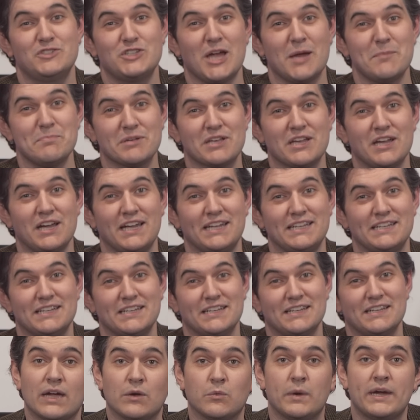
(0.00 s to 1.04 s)
Jump cut!
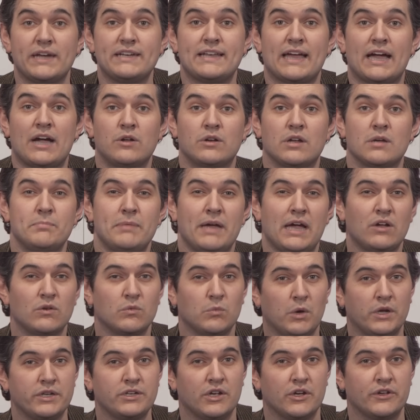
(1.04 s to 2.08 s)
I weighed out
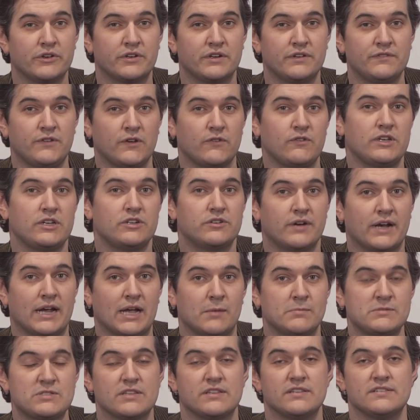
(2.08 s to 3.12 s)
about 150
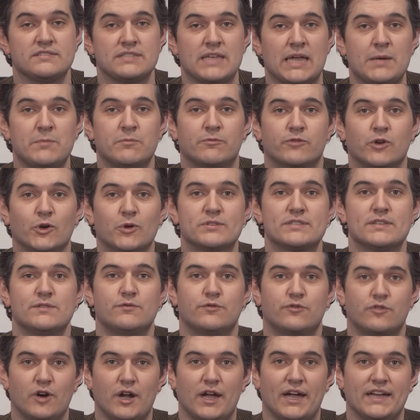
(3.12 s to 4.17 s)
grams of the same frozen
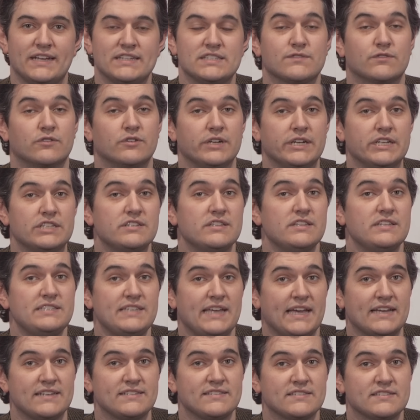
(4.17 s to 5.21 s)
fries for each of the
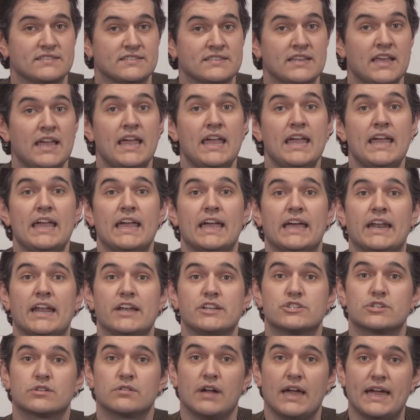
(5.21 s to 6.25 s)
tests, and
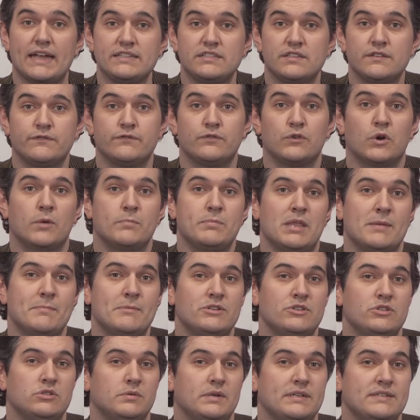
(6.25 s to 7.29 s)
I tried to form them
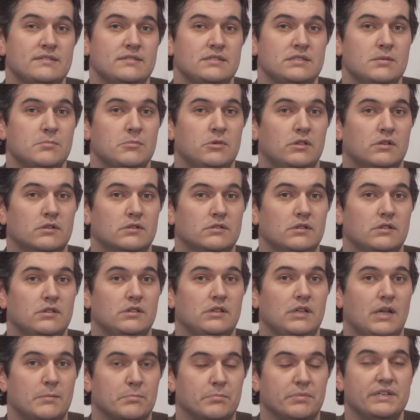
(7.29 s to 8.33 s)
into a similar
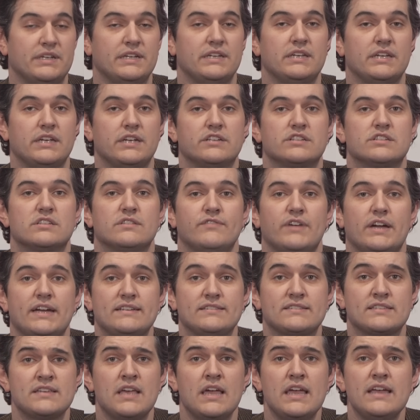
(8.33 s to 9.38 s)
lump in each
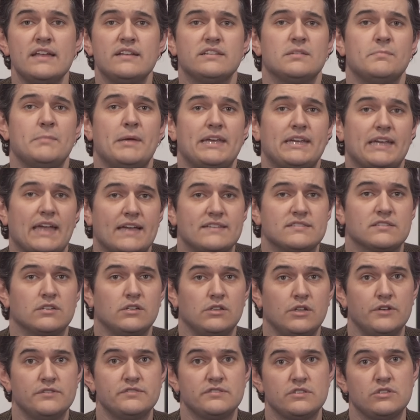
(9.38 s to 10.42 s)
device to make as
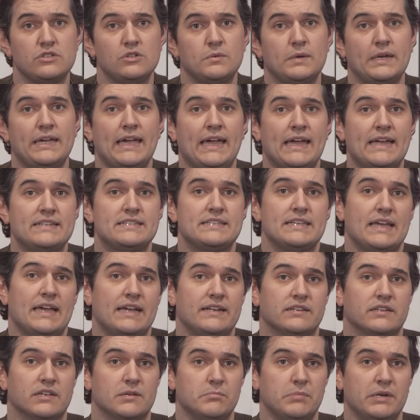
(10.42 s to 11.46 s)
close to a
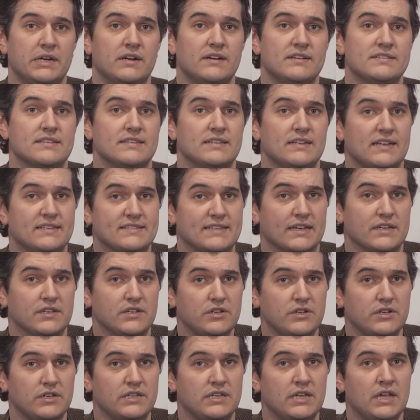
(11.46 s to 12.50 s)
head-to-head -head comparison as I
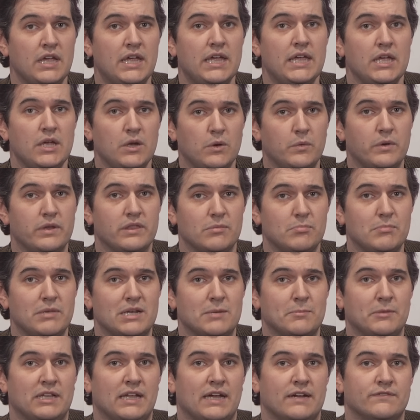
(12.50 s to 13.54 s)
could with
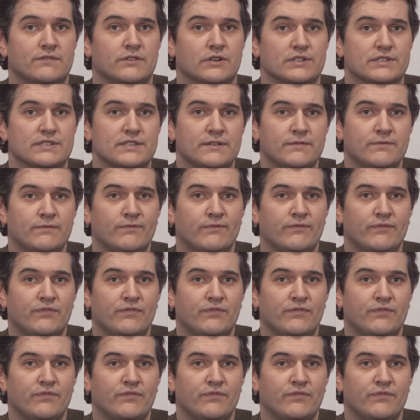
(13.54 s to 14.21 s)
minimal effort.